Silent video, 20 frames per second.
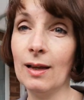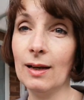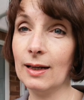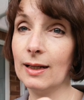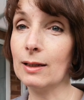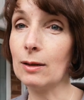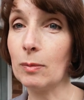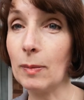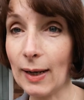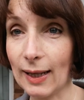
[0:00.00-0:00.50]

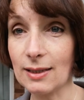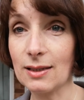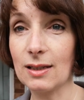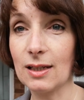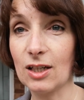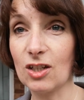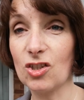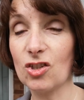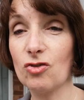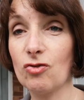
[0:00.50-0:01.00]
little
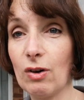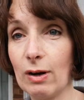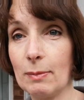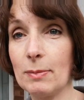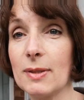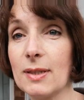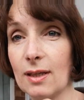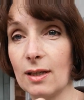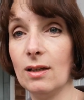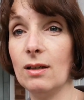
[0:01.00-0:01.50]
plastic
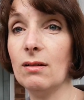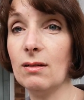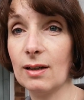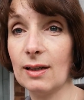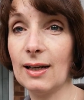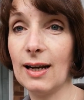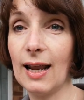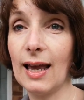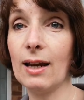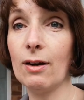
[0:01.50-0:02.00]
strips that you
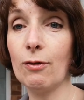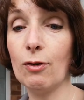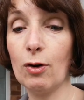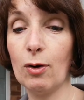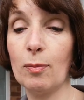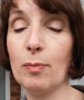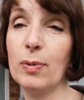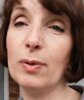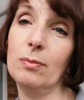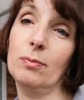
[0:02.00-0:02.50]
can layer
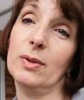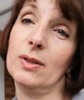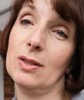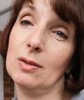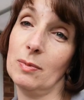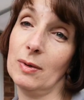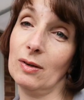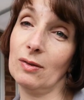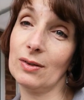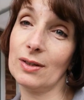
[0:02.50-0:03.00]
up. But to
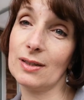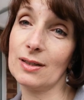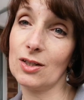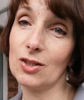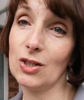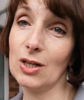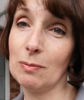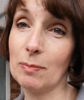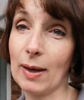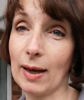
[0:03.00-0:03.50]
be honest, a
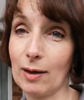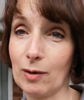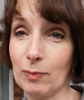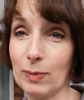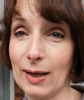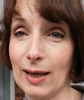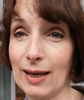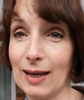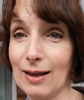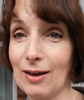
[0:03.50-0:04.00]
cheap pack of
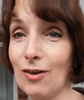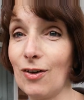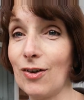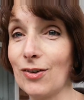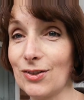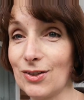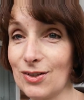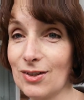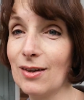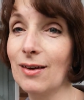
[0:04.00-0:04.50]
playing
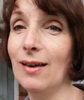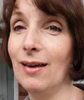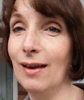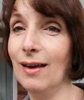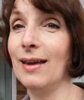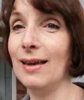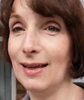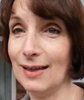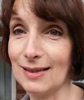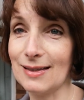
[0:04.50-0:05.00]
cards
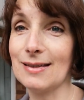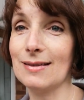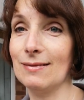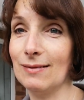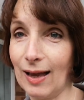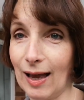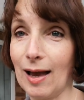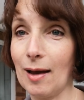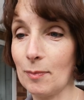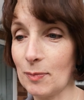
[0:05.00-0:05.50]
is
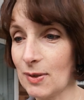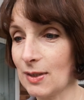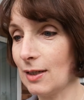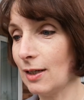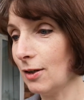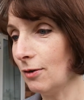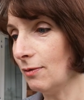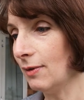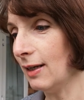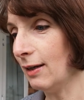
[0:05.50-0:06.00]

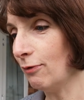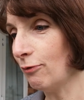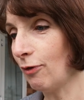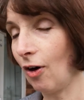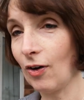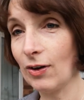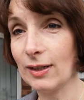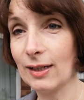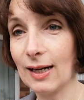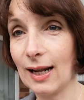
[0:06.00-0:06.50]
absolutely
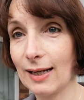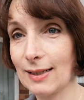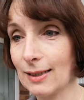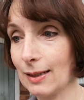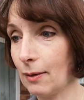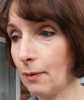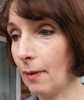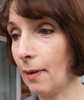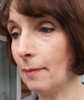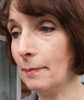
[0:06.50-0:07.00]
fine and
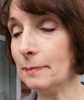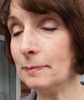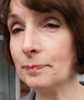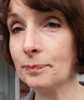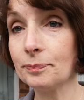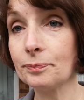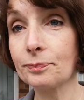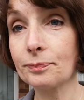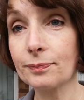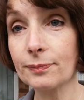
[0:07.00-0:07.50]
adequate.
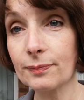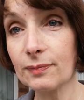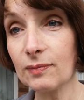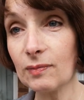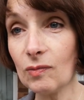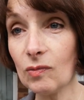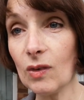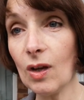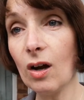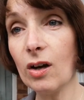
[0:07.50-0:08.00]

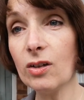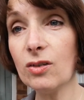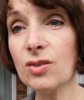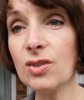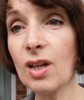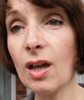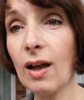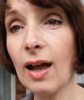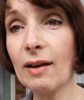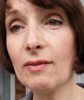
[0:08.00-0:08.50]
I
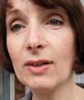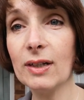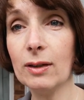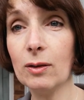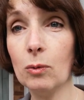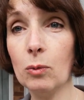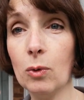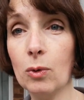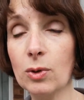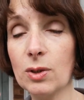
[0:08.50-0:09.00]
also have a little
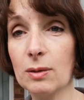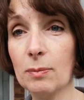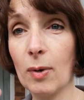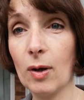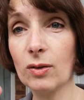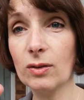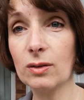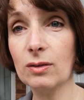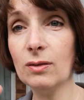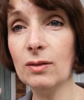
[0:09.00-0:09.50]
water
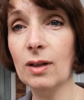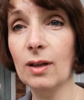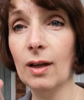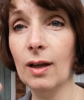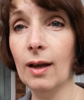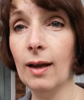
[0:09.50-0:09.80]
bottle,